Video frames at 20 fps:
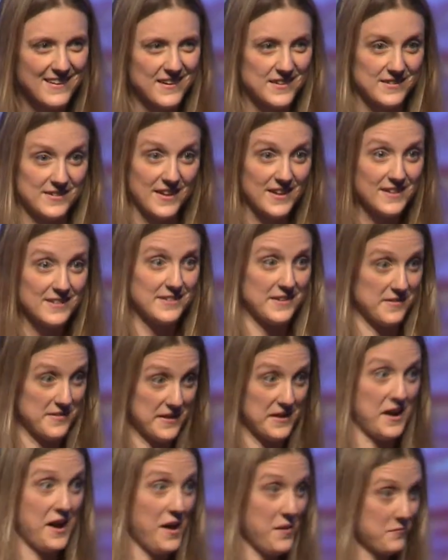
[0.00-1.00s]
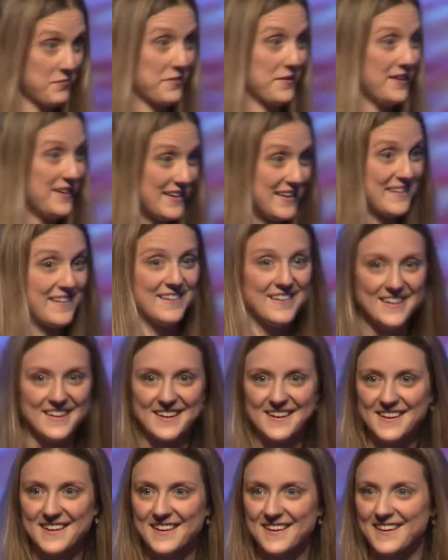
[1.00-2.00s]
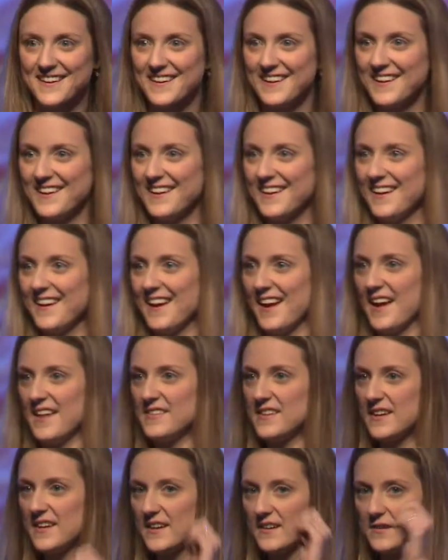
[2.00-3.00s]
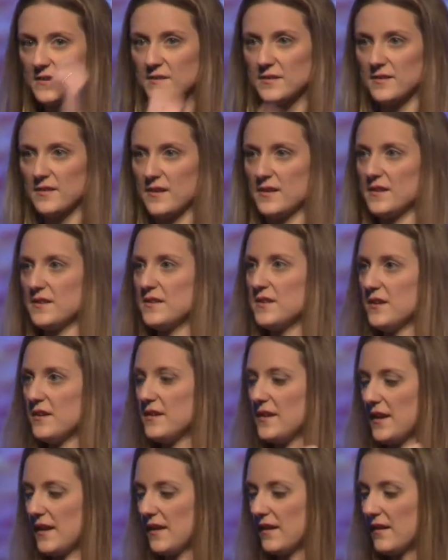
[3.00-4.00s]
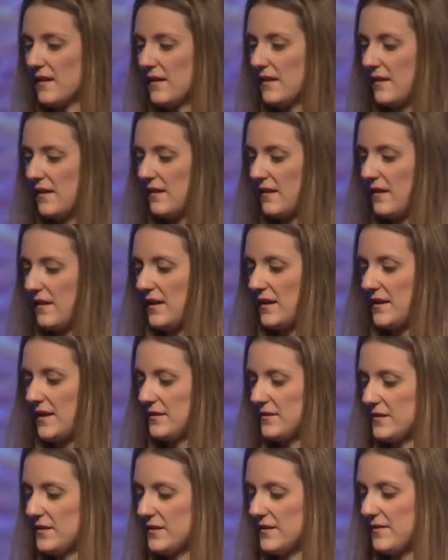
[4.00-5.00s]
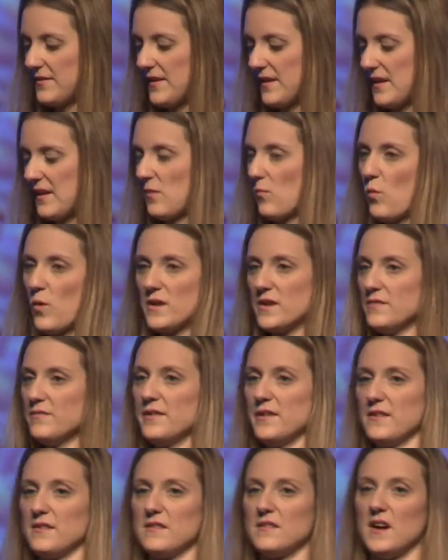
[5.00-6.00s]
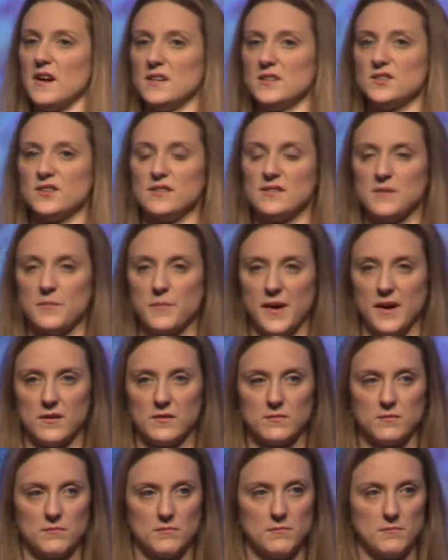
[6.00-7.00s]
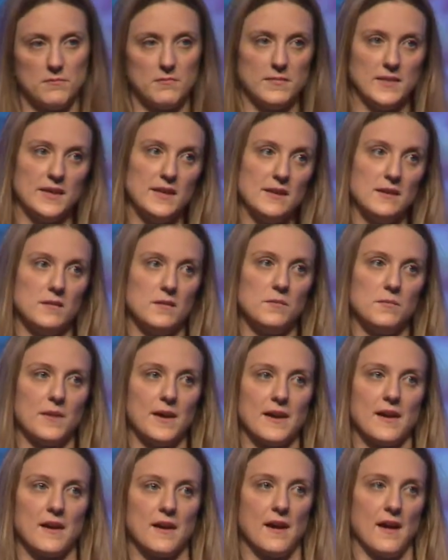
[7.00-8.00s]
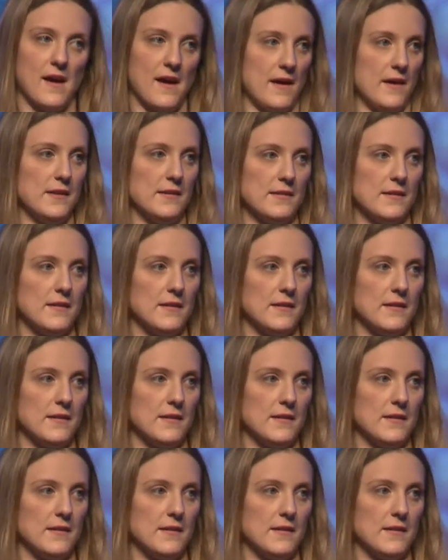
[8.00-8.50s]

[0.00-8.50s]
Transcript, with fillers: Secondly, they got pretty good. And the gears started turning. And I started thinking, what if it's not just about me making a hat,